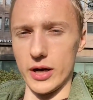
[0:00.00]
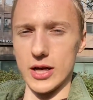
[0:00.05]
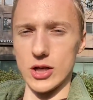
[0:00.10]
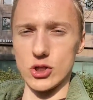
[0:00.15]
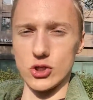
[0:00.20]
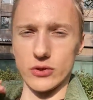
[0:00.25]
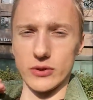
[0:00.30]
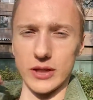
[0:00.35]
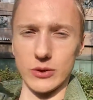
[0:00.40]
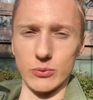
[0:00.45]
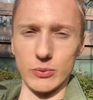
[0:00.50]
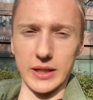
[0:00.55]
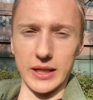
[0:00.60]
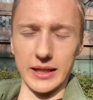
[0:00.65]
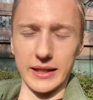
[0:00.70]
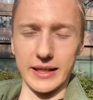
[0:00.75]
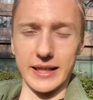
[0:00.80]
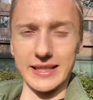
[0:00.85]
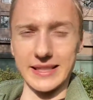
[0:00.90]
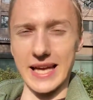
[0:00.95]
so that we
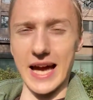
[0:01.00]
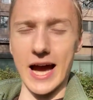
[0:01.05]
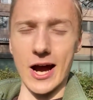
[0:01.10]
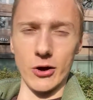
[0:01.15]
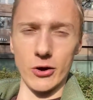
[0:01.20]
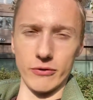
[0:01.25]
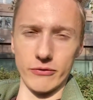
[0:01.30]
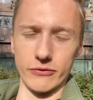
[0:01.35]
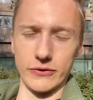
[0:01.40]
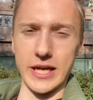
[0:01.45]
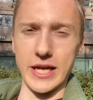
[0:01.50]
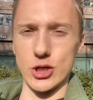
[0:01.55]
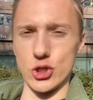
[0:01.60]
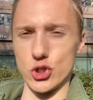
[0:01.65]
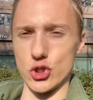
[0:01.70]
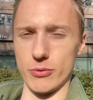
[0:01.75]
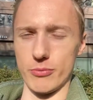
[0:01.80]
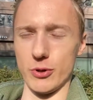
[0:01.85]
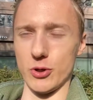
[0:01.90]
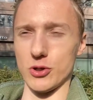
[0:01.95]
can get out of
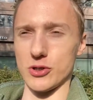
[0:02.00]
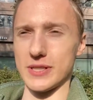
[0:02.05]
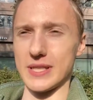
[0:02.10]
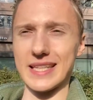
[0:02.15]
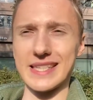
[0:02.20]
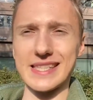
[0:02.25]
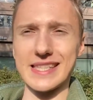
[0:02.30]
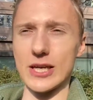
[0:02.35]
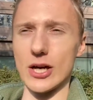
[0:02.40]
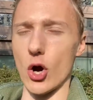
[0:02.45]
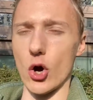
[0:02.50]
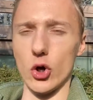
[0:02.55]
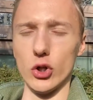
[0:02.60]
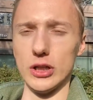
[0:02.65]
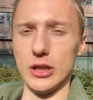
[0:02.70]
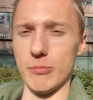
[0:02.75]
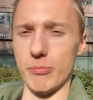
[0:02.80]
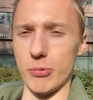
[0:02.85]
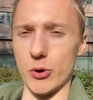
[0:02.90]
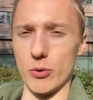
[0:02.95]
danger, because that's the
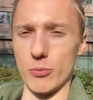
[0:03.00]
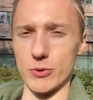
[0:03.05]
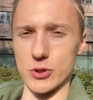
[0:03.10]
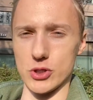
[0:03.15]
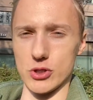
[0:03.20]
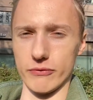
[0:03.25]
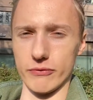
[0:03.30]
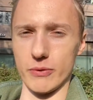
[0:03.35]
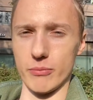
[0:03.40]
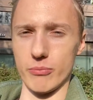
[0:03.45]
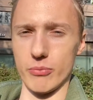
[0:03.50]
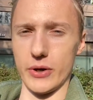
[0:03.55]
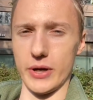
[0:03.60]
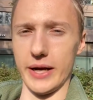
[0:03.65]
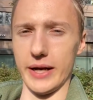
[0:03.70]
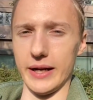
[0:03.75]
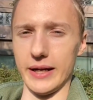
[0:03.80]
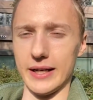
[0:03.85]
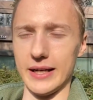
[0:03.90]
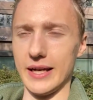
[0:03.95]
only purpose of the
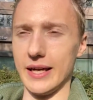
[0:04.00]
brain.